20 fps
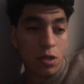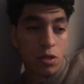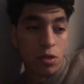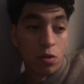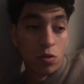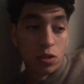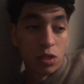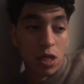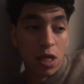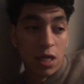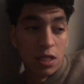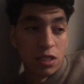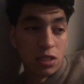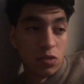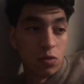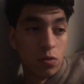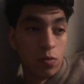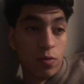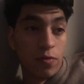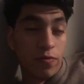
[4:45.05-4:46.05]
Those classes
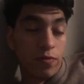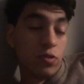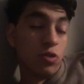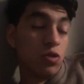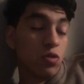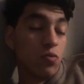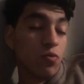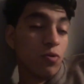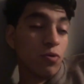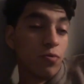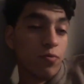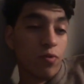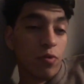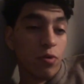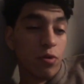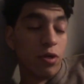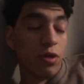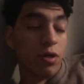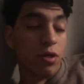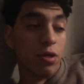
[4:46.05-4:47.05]
would be super
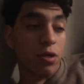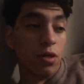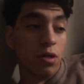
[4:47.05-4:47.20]
important,